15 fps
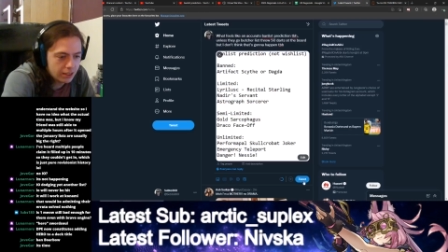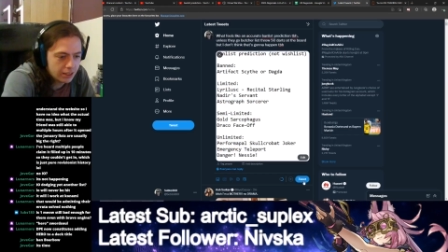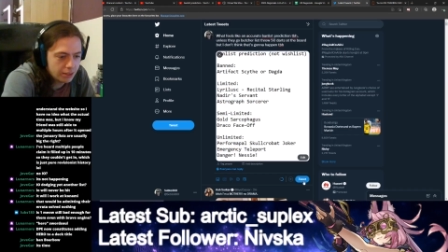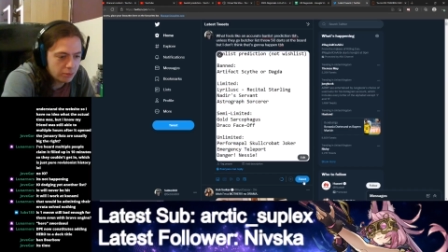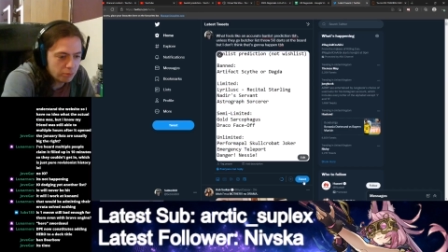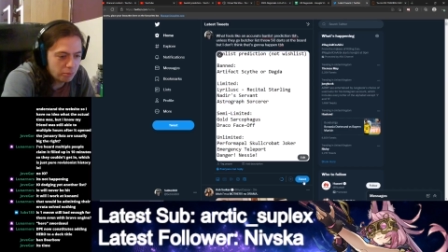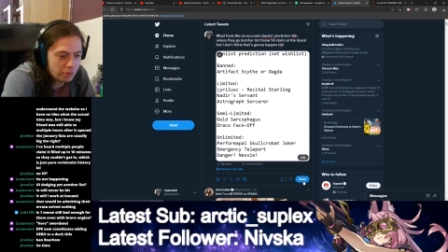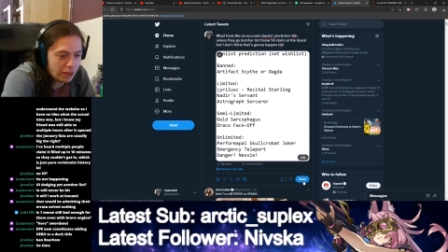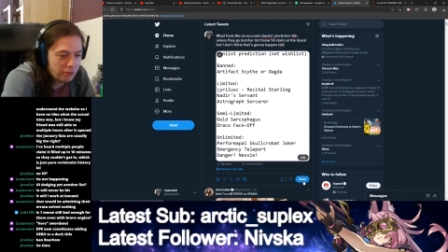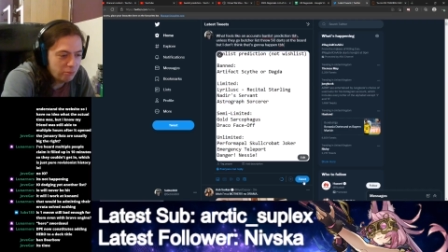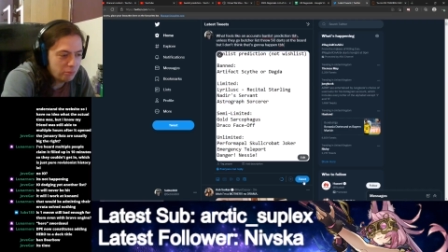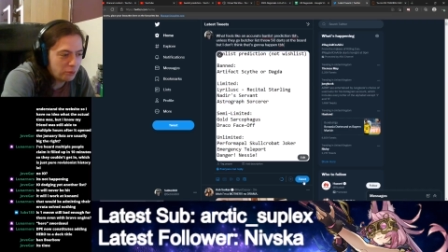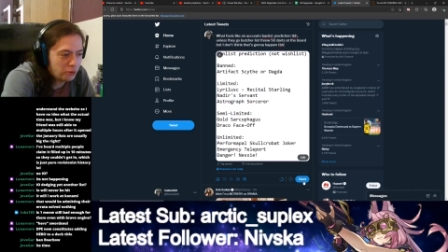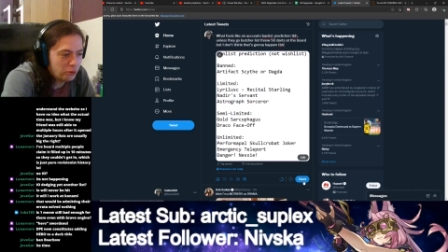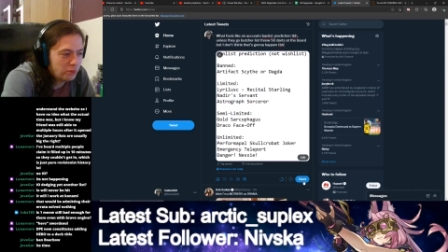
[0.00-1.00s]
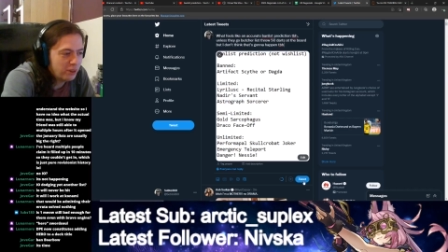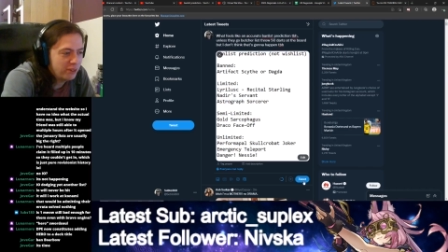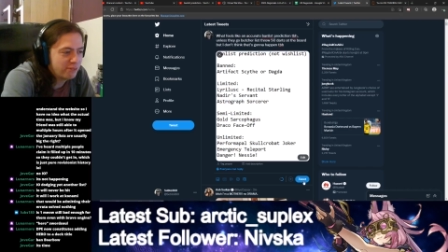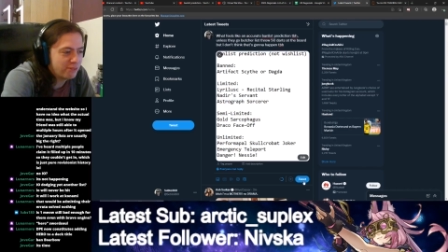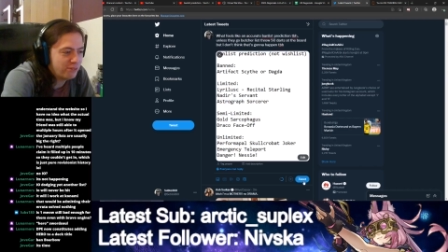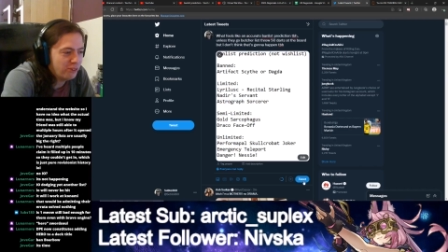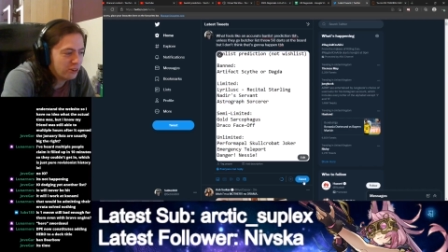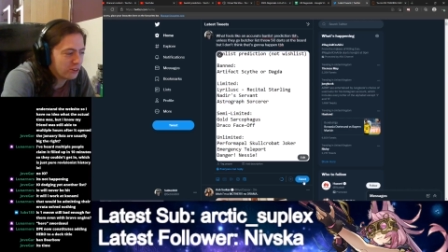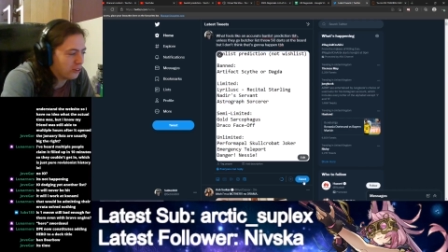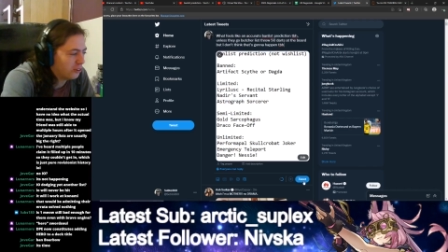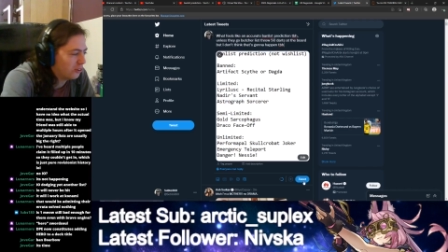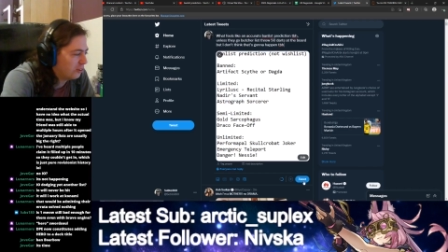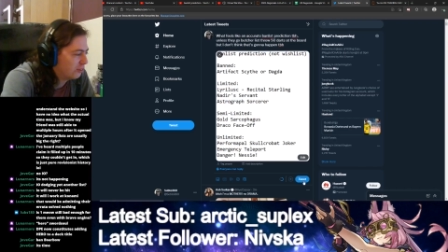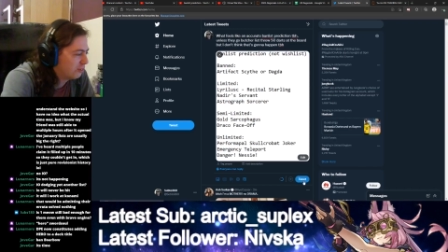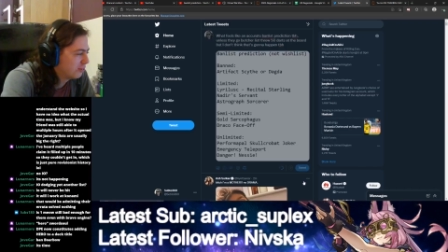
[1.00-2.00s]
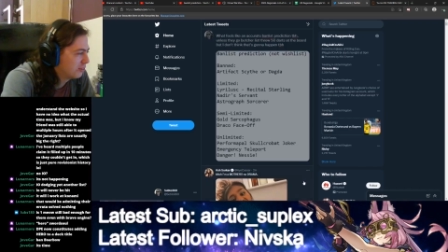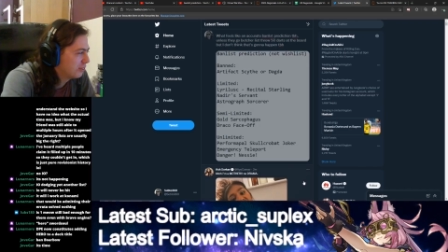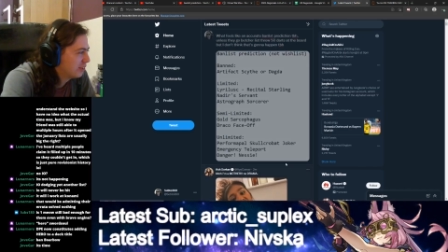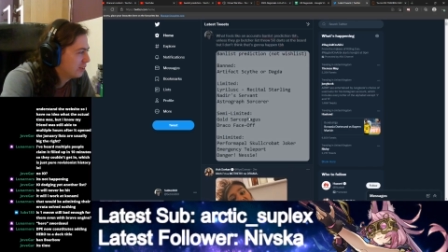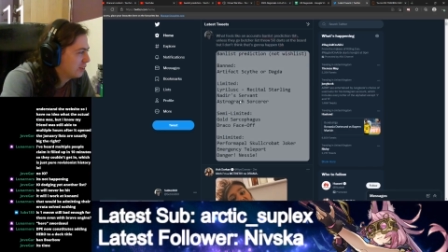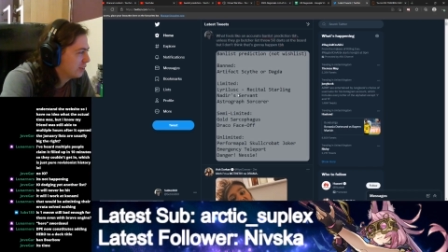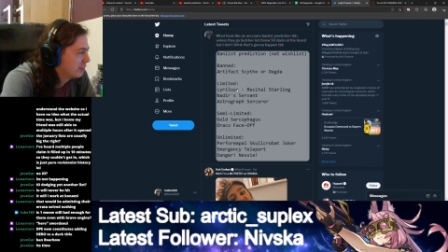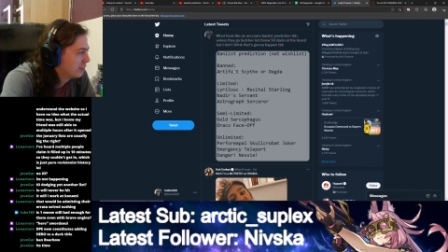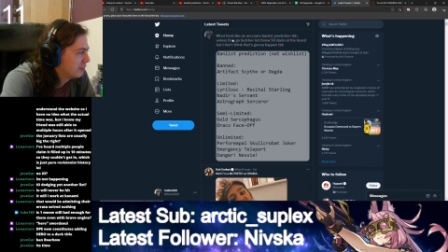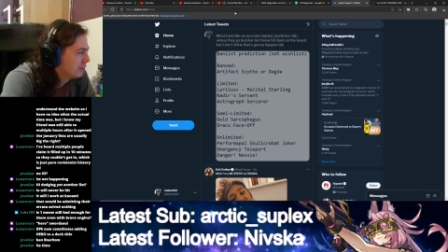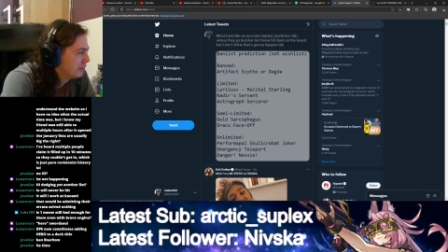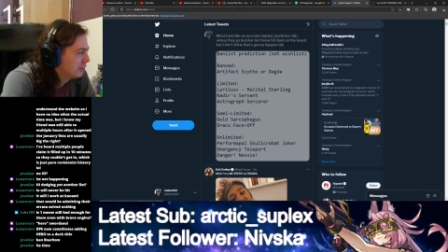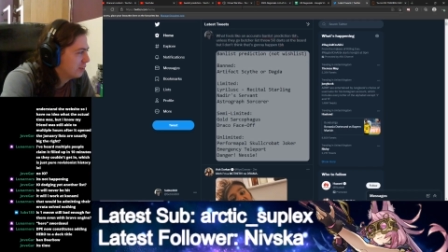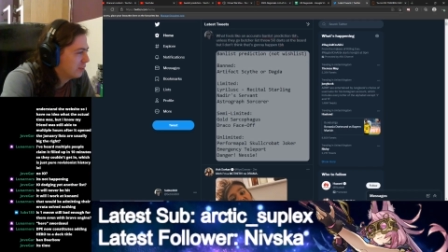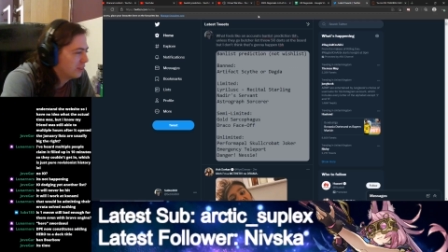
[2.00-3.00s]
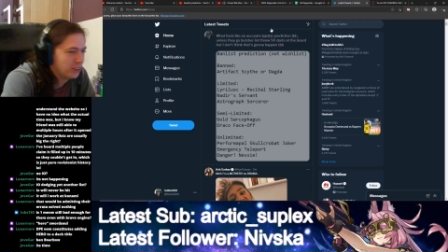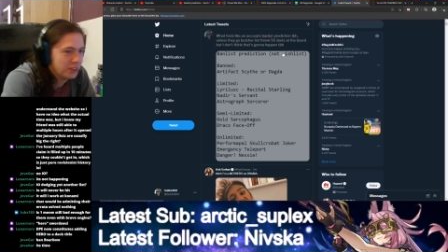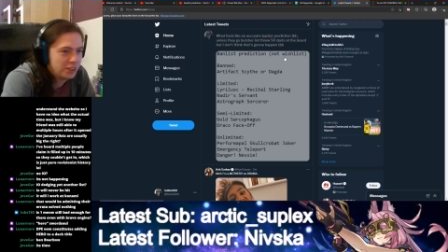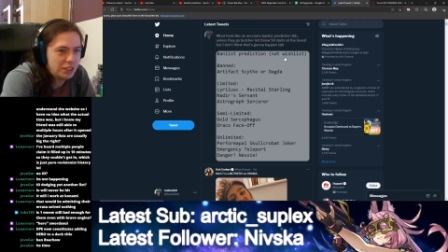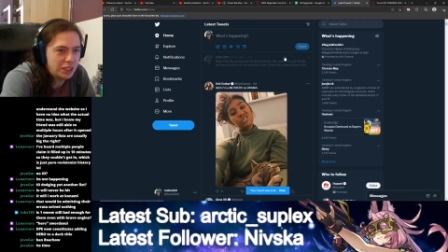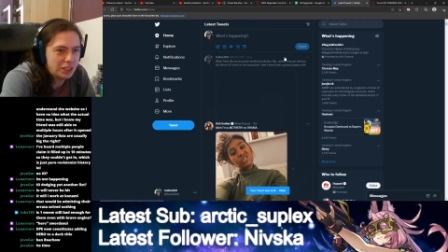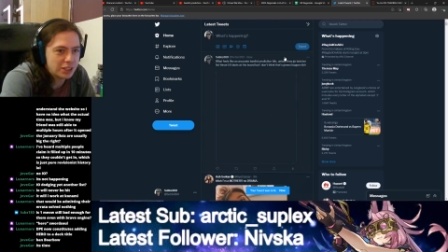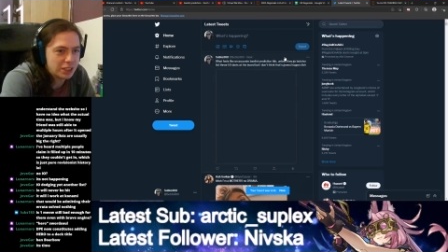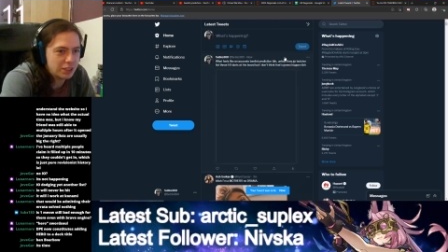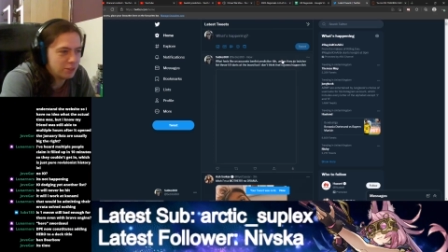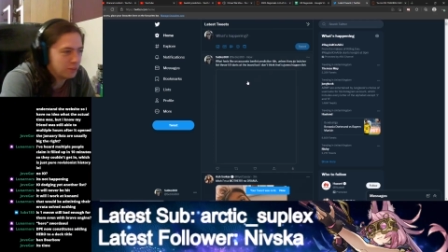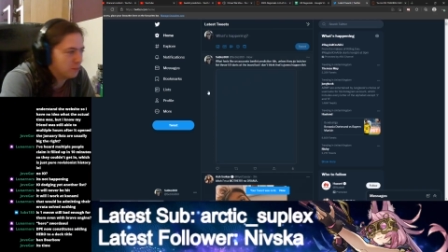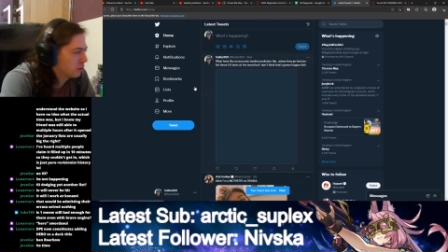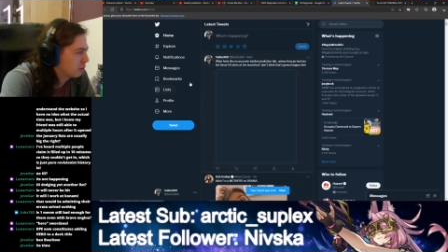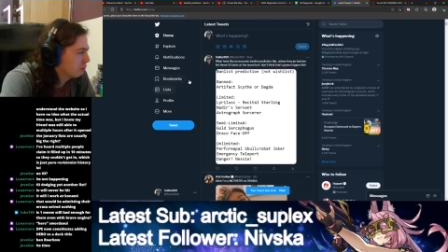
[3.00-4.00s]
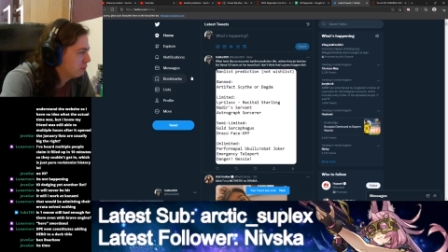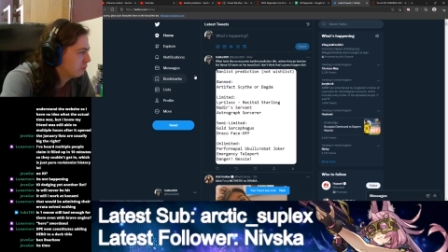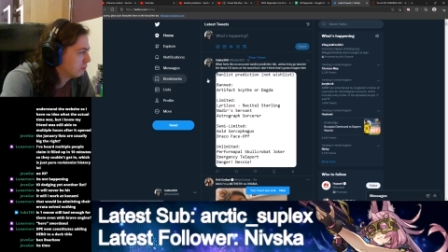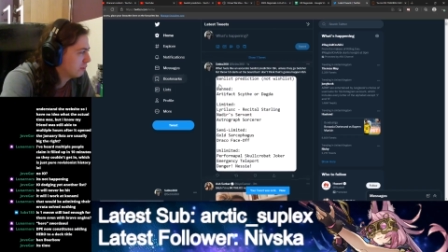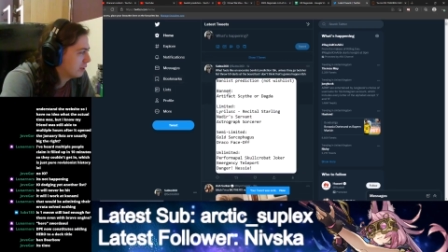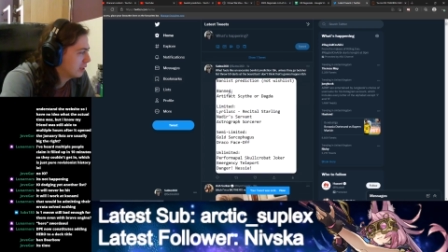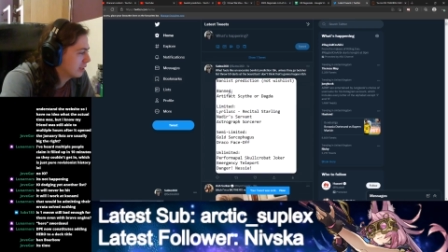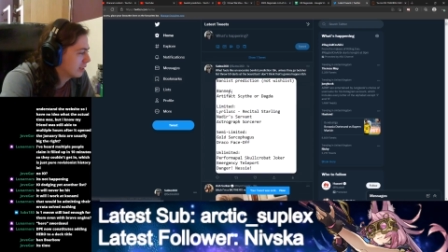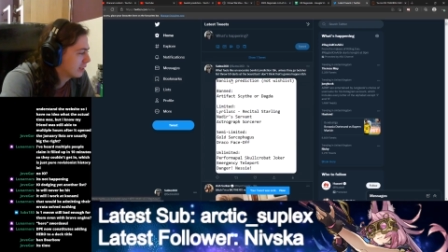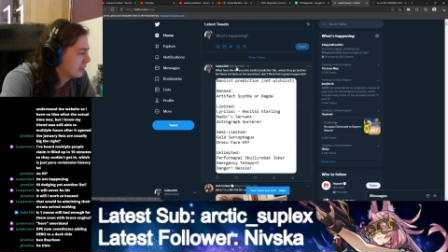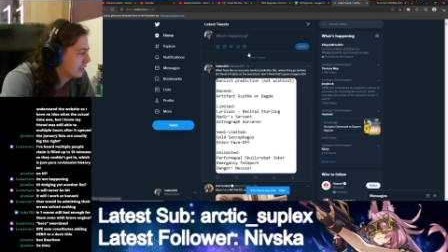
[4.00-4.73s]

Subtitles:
Ban Bobo, fuck off. Yeah, okay, we're going with this.